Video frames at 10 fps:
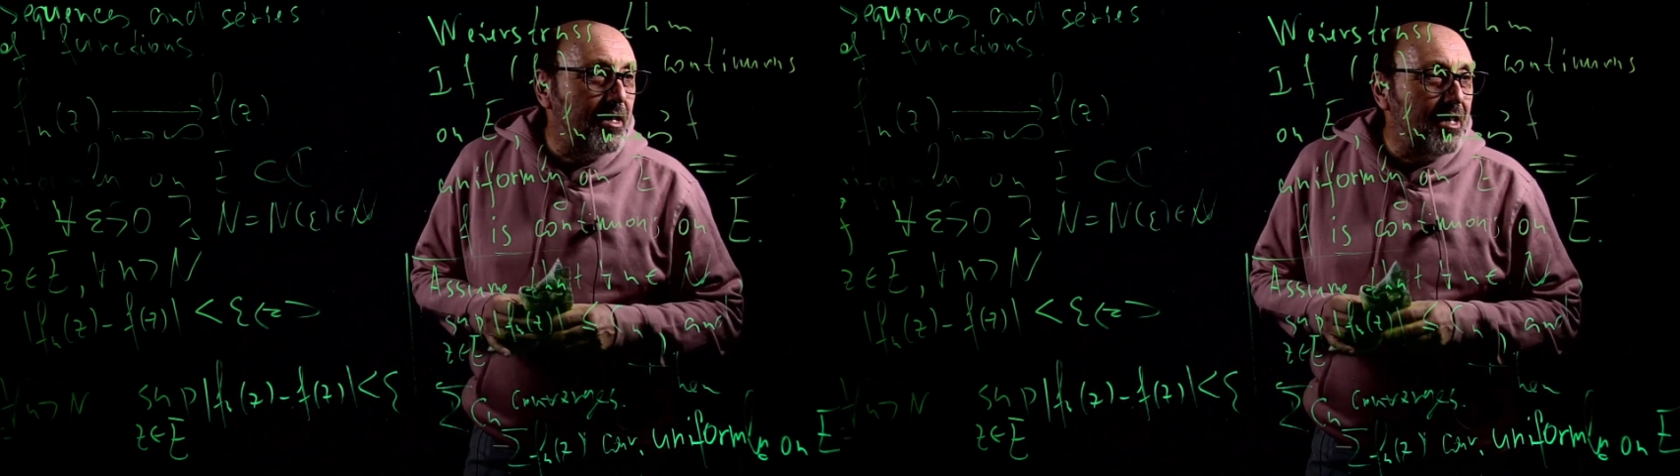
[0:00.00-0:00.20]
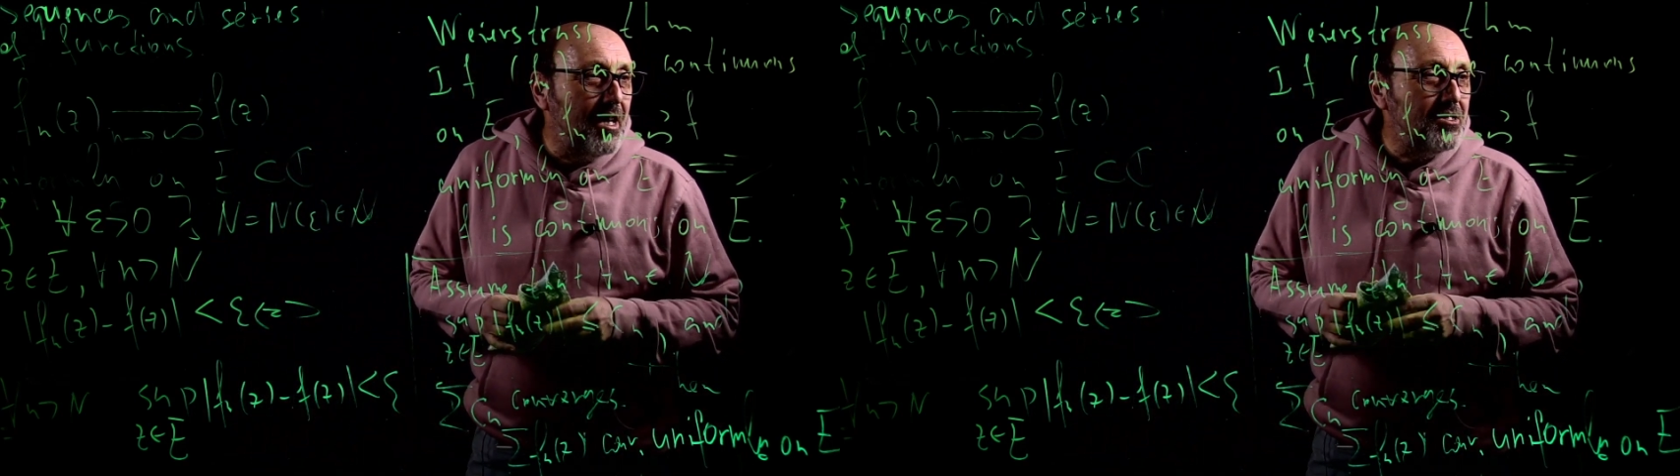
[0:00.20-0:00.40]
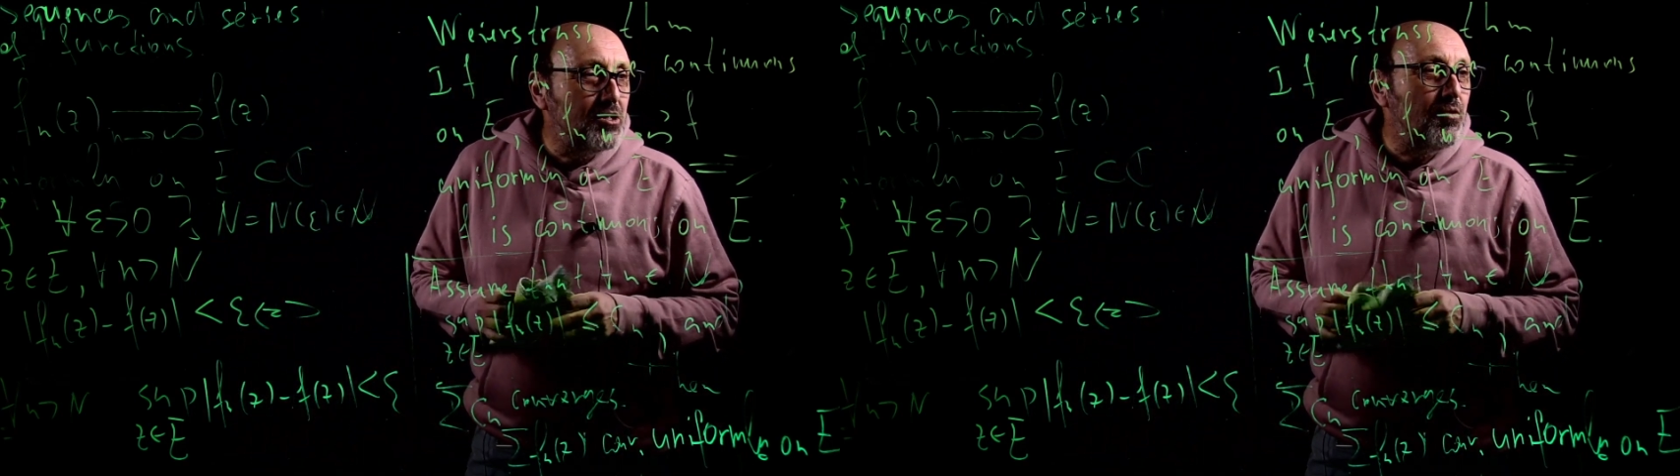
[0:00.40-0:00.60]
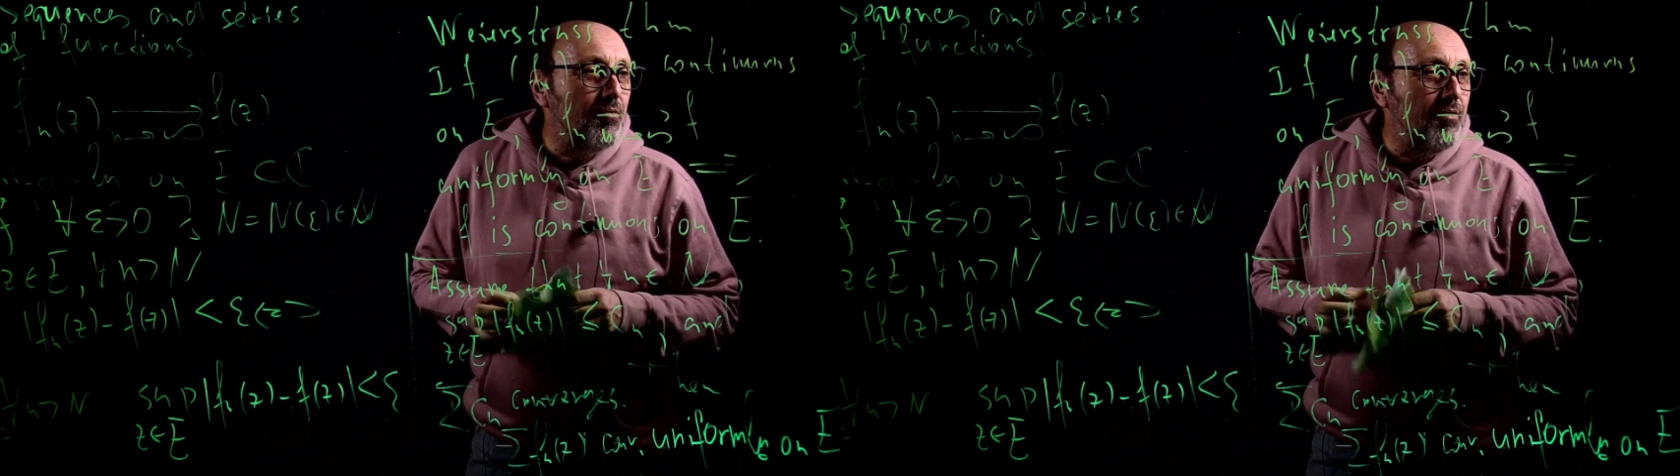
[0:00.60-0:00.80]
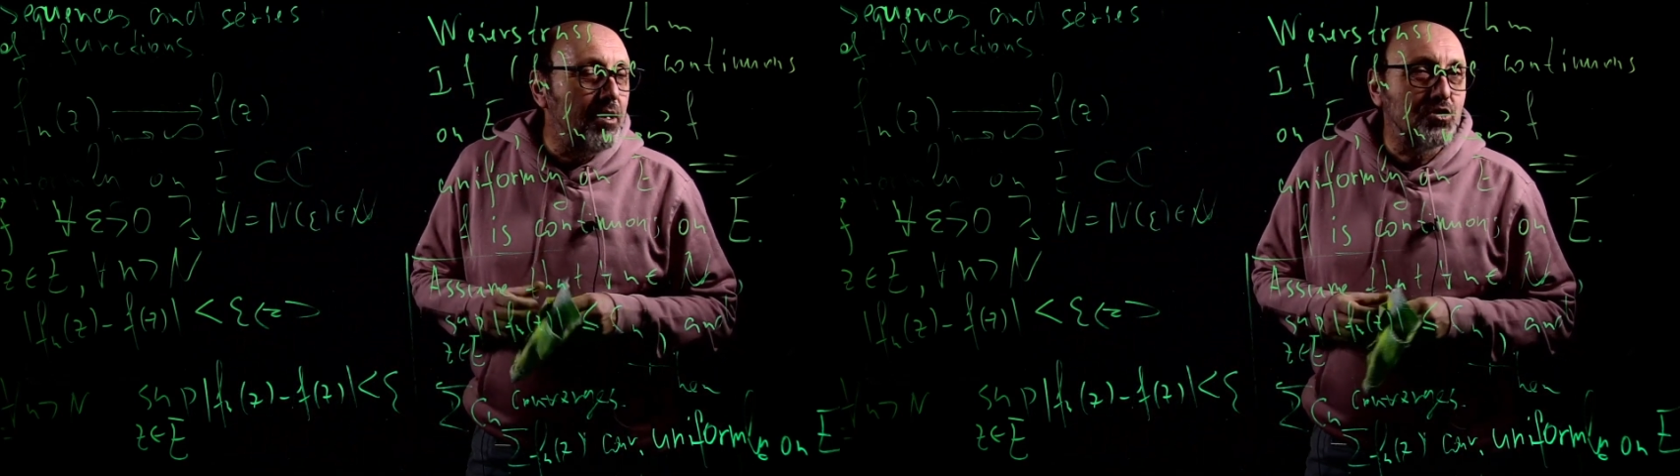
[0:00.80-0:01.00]
analysis of
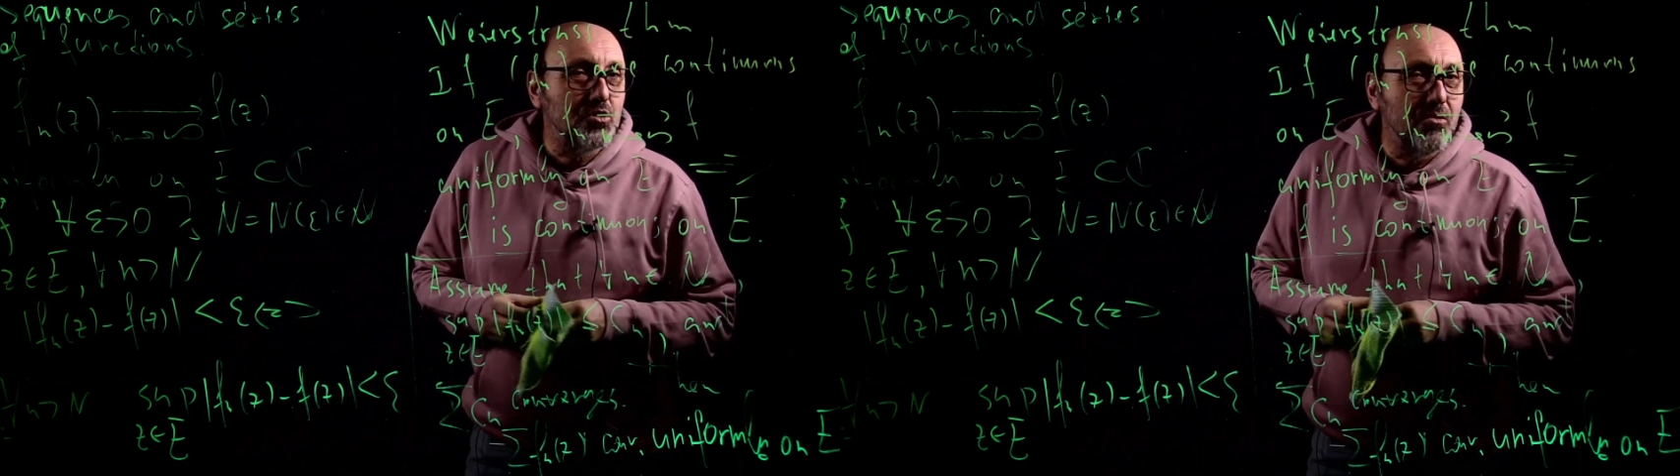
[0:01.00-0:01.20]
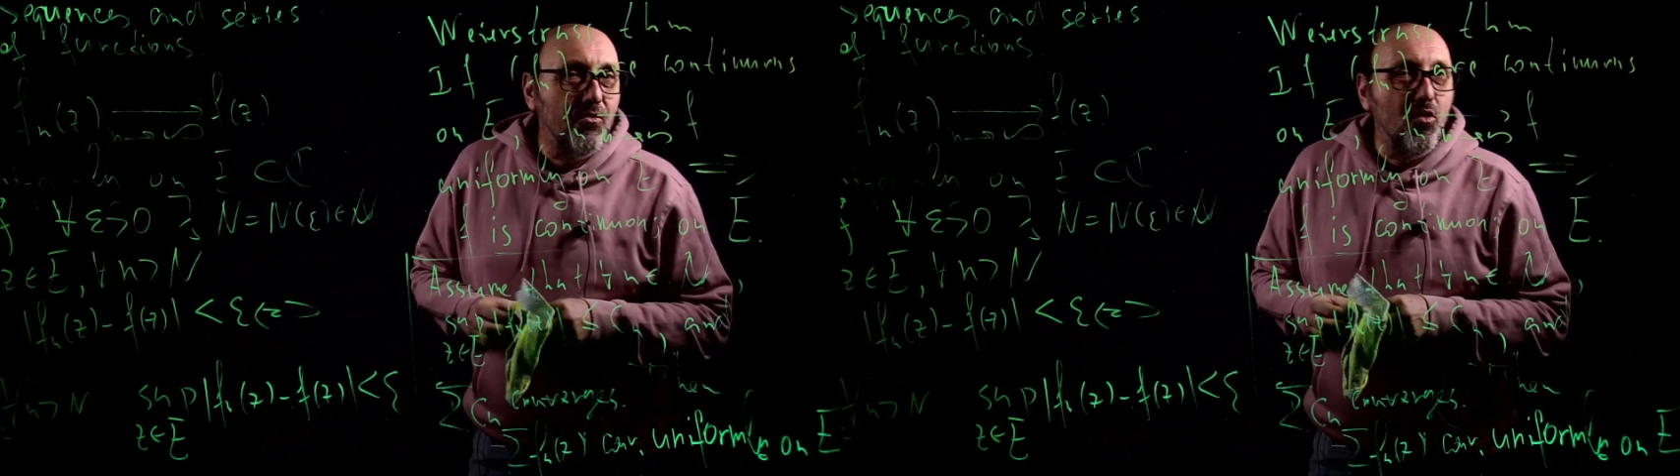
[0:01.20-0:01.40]
functions of